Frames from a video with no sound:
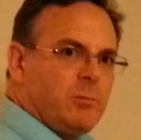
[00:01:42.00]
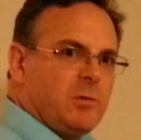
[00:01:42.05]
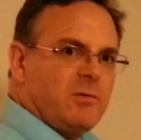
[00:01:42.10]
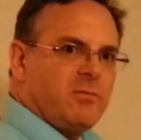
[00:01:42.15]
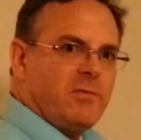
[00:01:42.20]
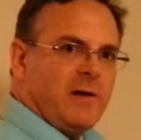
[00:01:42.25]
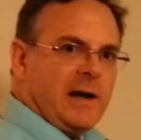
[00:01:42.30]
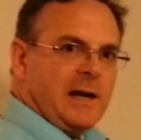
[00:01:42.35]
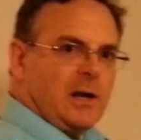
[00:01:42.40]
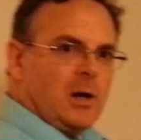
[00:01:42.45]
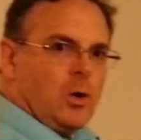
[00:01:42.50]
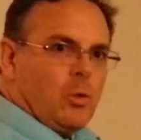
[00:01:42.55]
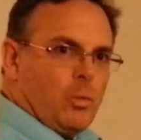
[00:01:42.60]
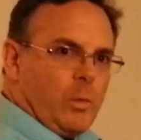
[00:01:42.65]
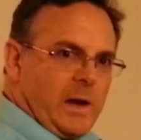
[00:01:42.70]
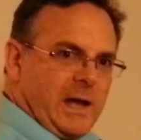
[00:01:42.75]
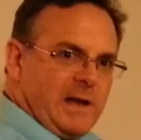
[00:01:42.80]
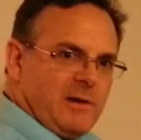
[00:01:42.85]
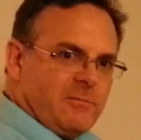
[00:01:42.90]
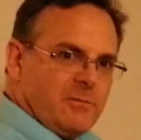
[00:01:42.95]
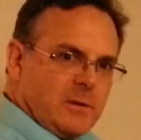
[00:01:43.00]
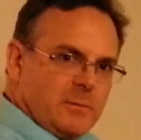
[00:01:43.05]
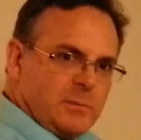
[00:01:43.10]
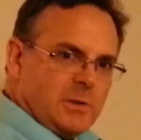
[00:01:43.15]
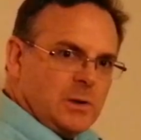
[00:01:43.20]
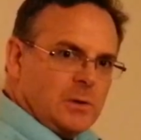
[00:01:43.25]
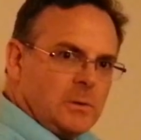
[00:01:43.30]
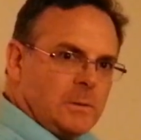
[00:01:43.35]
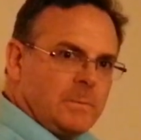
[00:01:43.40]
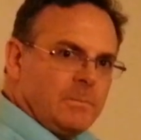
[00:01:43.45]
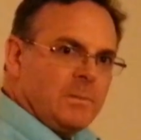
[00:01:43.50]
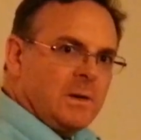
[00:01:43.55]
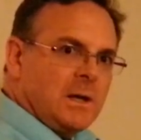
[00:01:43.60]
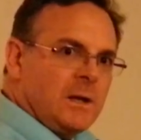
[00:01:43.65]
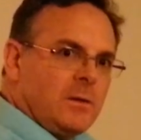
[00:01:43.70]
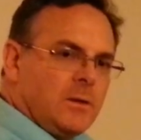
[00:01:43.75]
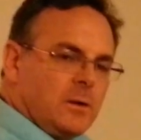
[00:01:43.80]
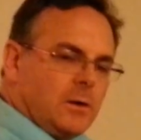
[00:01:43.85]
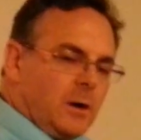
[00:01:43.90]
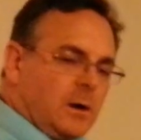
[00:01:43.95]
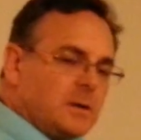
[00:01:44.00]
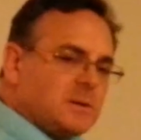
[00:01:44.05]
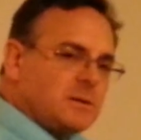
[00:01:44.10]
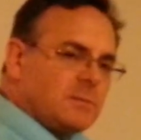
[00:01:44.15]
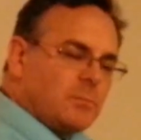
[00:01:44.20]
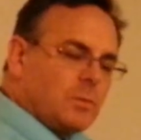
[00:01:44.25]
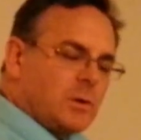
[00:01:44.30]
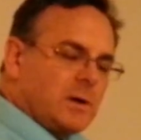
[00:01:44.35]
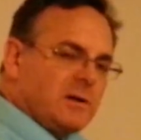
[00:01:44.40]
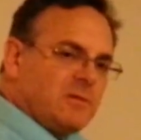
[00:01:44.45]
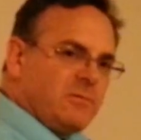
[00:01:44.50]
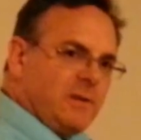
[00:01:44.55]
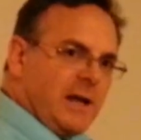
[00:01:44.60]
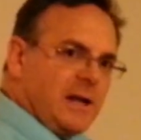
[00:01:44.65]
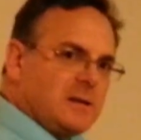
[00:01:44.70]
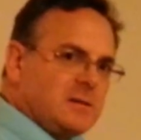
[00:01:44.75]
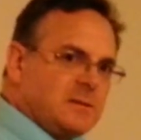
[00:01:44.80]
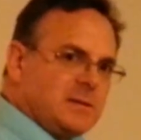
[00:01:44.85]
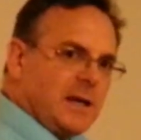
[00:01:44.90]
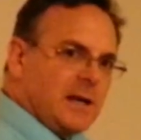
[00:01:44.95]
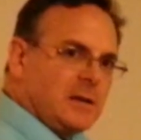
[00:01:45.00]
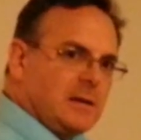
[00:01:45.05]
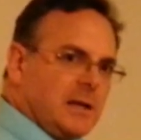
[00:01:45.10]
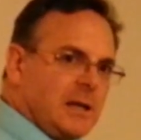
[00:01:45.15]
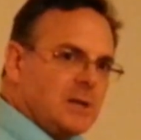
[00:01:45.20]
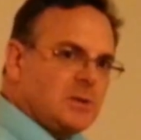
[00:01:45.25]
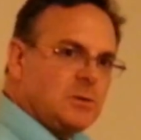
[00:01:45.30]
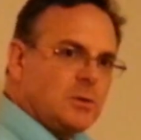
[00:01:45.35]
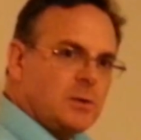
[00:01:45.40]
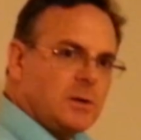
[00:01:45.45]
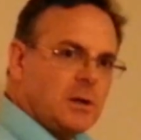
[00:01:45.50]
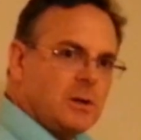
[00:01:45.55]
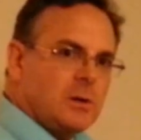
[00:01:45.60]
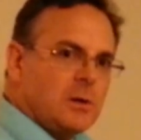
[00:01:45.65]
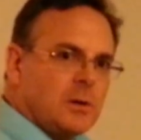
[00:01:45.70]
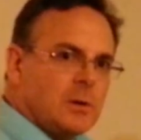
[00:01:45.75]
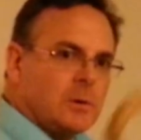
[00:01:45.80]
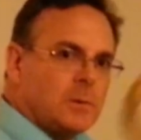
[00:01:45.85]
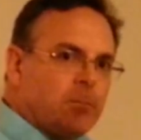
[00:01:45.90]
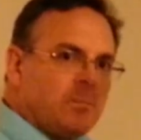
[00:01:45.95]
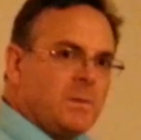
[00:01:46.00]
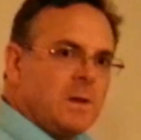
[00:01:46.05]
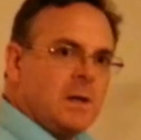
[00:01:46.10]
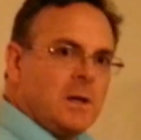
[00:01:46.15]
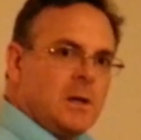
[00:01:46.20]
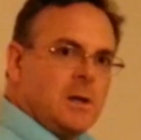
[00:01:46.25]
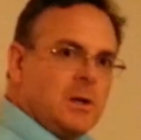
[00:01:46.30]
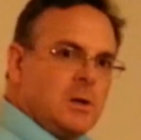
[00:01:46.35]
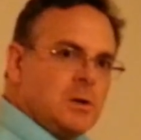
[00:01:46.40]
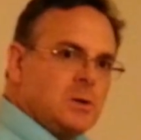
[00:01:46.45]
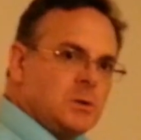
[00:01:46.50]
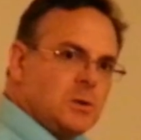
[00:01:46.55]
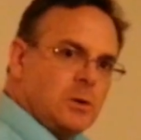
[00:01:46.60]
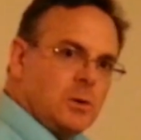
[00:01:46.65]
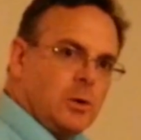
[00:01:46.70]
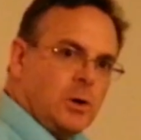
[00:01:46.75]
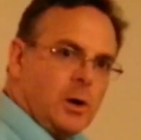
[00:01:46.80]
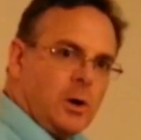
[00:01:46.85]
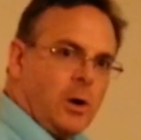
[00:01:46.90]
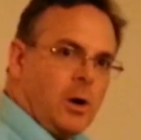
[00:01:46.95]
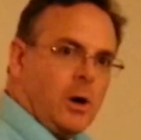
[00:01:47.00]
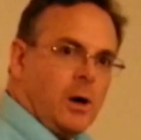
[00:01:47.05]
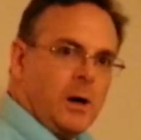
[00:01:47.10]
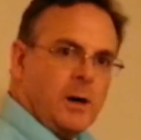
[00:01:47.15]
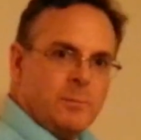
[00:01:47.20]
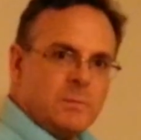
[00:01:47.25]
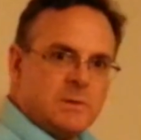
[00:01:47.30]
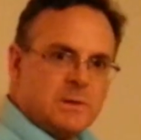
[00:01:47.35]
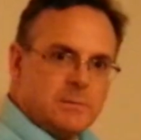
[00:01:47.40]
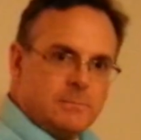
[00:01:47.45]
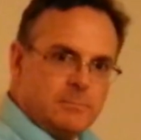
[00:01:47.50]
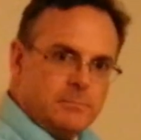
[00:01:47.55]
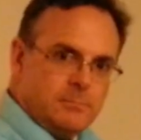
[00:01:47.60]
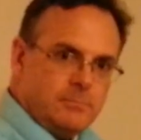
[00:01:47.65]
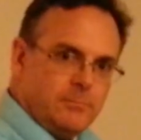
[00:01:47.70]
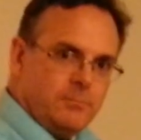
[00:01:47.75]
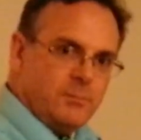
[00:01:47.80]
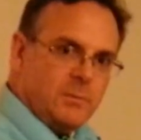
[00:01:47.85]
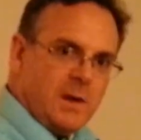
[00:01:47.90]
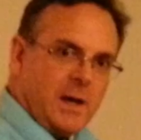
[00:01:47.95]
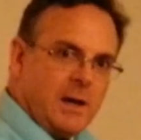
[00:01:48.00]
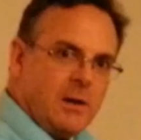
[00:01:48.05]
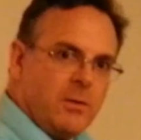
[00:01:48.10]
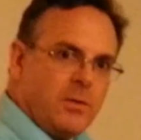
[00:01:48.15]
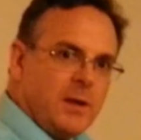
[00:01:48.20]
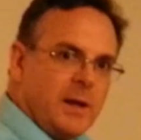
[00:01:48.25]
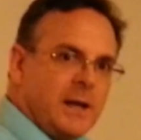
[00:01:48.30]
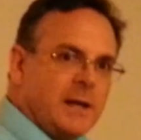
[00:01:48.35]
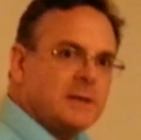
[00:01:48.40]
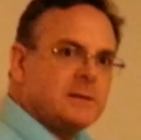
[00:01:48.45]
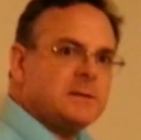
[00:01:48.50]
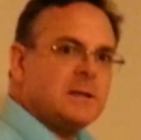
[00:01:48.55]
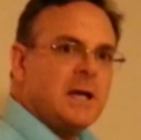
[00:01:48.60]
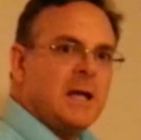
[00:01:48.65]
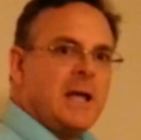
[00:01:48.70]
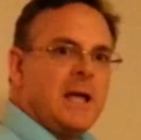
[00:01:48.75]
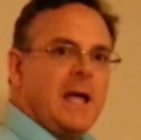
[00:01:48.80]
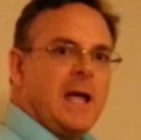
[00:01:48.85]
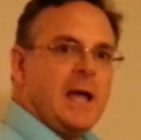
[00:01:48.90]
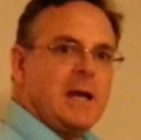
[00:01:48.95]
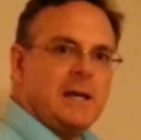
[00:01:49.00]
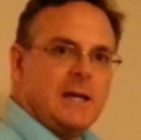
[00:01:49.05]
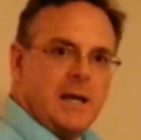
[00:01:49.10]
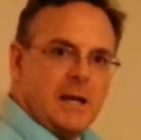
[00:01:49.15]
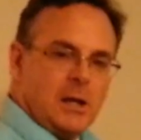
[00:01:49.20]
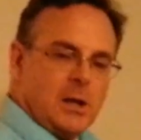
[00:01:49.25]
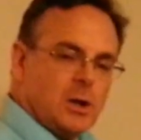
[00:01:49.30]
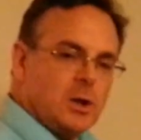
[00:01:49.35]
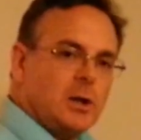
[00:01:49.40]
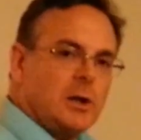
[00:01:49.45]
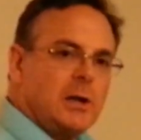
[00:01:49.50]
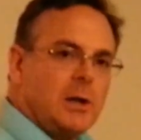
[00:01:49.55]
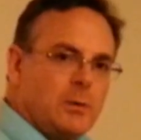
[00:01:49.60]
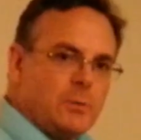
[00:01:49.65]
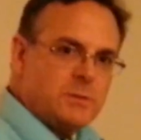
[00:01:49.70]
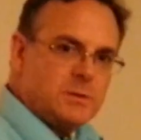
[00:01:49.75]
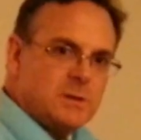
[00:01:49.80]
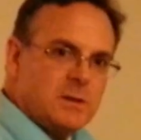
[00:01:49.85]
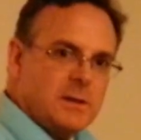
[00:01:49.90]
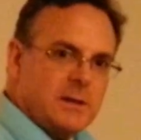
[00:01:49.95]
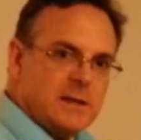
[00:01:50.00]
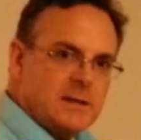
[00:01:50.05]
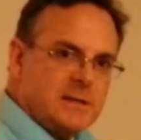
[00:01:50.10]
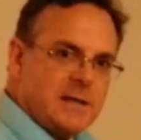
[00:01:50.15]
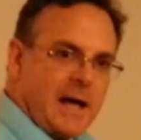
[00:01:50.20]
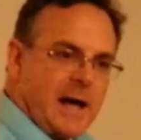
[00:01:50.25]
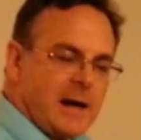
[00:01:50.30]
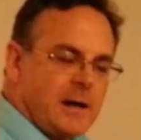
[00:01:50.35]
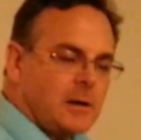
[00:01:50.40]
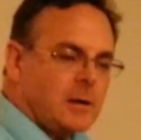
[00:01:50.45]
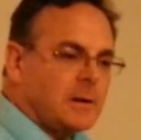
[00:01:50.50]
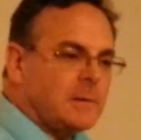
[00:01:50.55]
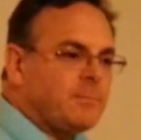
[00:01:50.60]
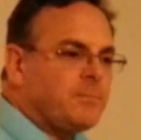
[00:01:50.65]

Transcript: fight away from you. There are some more advanced techniques you can do to hook arms and things and get in close to the attacker.